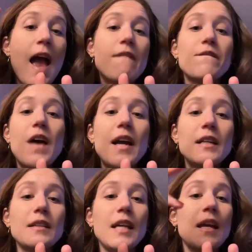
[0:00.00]
And
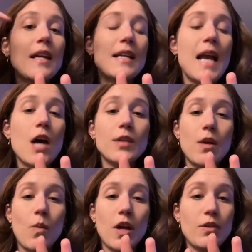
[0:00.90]
finally, now they
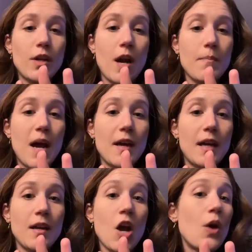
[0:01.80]
want you to come back
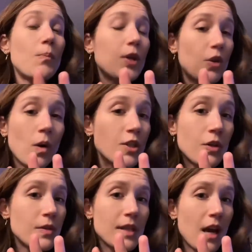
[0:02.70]
in. But you're
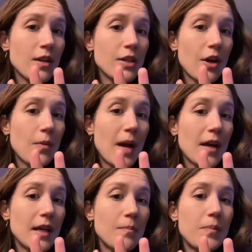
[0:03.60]
too scared to go
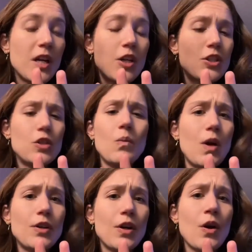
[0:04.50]
back in because you
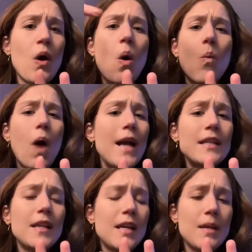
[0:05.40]
wonder, why
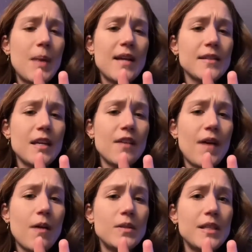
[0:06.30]
did they keep asking if
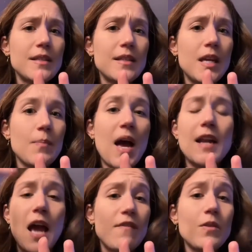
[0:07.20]
I was asleep?
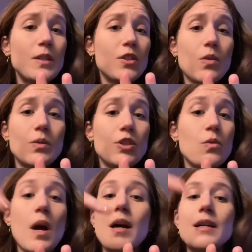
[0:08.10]
And everyone's told
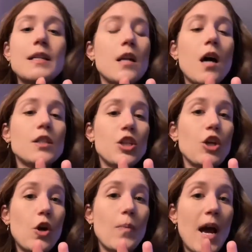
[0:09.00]
you not to
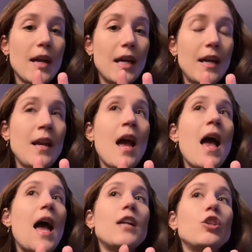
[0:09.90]
go back in
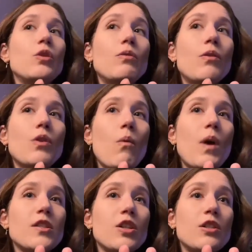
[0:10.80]
and you don't know
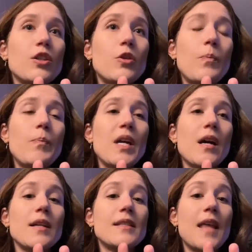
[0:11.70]
what to do
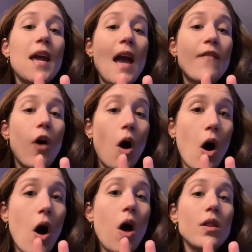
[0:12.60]
because they have
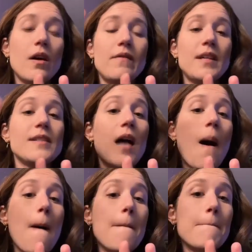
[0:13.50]
all of this
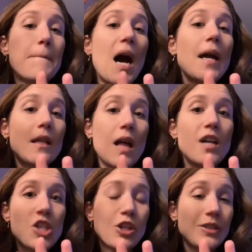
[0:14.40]

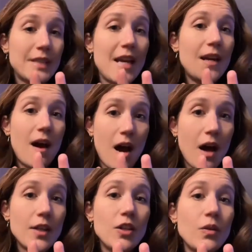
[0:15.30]
biological data
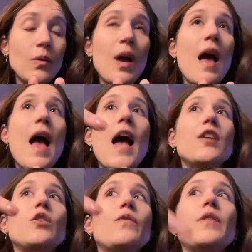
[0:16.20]
on you
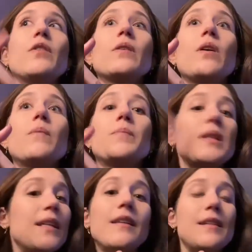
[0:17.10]
and you feel
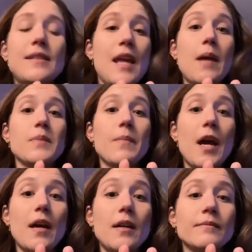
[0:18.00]
completely scammed by it.